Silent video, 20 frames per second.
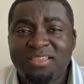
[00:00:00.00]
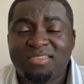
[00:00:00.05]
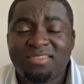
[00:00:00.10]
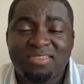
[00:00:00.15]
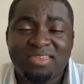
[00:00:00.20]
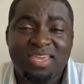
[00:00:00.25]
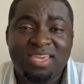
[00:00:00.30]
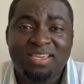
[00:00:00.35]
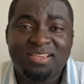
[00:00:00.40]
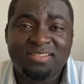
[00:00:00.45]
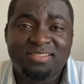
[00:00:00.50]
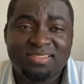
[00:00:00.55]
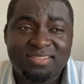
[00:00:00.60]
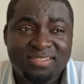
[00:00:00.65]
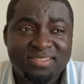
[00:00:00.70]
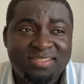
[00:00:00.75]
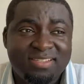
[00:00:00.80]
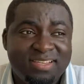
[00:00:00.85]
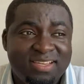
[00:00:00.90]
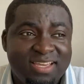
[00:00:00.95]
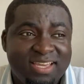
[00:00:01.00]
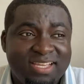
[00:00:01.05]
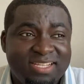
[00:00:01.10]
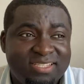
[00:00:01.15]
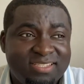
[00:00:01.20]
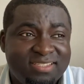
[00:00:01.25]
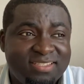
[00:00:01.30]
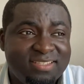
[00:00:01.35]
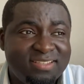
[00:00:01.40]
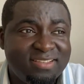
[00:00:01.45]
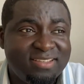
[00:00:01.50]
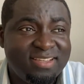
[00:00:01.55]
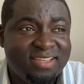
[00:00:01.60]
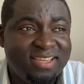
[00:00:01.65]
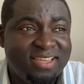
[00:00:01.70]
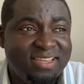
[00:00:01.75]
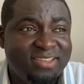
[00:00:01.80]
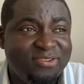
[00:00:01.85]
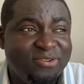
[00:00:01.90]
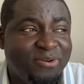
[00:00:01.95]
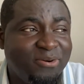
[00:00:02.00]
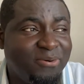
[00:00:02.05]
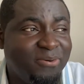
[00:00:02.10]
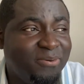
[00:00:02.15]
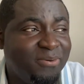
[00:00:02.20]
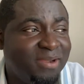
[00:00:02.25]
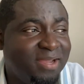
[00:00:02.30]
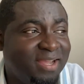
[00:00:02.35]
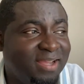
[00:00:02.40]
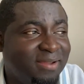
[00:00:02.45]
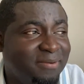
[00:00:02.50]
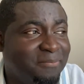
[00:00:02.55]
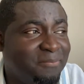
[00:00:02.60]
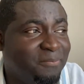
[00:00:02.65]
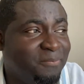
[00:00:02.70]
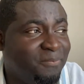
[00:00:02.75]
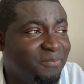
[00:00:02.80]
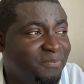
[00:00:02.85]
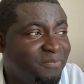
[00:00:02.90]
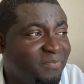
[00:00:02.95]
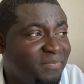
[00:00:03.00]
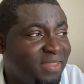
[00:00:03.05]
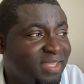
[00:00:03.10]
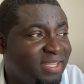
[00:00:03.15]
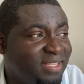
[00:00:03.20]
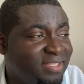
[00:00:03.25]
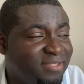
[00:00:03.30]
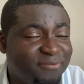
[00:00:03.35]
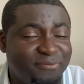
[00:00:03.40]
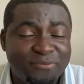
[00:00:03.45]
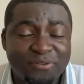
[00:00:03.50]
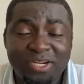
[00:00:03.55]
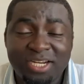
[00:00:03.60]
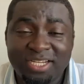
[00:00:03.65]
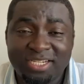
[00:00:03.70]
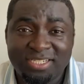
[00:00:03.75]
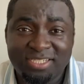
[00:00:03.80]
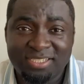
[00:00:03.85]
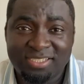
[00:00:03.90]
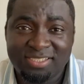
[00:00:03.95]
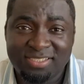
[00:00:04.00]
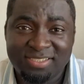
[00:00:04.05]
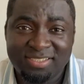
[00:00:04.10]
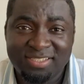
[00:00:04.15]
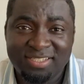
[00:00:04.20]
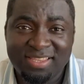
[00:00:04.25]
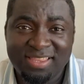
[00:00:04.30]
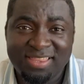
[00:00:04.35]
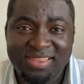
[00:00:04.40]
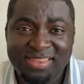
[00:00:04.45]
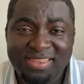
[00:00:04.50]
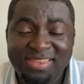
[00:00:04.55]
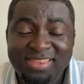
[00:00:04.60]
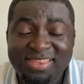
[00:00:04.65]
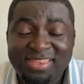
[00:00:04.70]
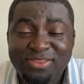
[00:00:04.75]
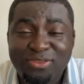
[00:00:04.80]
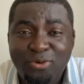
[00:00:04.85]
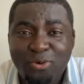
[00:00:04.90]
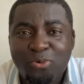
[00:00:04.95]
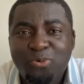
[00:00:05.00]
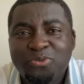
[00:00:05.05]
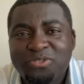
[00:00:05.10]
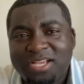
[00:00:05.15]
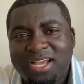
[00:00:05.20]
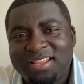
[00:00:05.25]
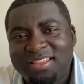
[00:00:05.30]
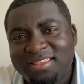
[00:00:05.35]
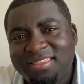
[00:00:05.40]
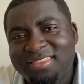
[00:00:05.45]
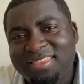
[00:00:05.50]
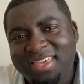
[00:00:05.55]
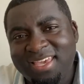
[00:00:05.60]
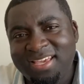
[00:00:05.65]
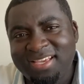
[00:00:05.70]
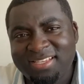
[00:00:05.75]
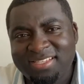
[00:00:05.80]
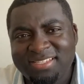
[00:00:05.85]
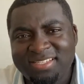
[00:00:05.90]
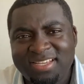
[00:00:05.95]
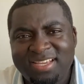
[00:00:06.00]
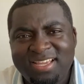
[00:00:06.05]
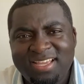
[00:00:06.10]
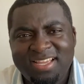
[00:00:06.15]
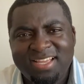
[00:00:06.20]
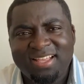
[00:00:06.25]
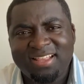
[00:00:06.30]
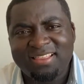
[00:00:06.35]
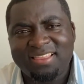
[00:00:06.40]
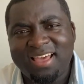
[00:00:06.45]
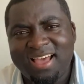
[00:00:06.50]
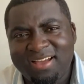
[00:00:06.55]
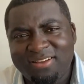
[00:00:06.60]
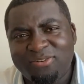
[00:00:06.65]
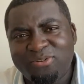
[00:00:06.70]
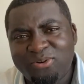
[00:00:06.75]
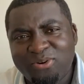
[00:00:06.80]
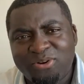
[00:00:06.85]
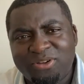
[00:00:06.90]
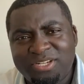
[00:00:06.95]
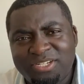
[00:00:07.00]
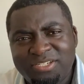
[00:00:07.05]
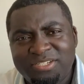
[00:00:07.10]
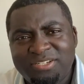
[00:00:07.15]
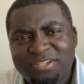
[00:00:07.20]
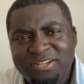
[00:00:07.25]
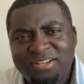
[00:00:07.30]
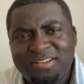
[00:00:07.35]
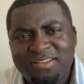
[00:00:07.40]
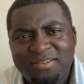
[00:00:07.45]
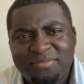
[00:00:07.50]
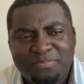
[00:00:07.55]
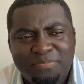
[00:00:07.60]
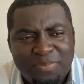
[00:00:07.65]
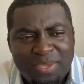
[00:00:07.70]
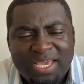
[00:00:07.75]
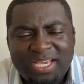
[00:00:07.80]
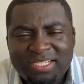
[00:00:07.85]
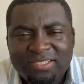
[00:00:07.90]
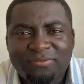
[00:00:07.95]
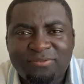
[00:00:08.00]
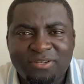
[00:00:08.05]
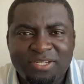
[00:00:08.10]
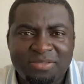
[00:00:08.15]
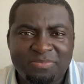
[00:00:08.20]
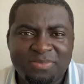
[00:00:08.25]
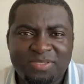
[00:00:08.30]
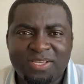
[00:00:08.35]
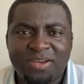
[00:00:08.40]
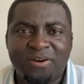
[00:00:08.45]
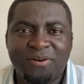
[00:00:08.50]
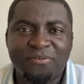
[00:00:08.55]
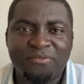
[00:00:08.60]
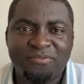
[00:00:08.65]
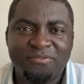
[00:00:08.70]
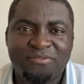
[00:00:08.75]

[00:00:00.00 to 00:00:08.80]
thinks it's, it's foolish. Those are the things that God picks for himself,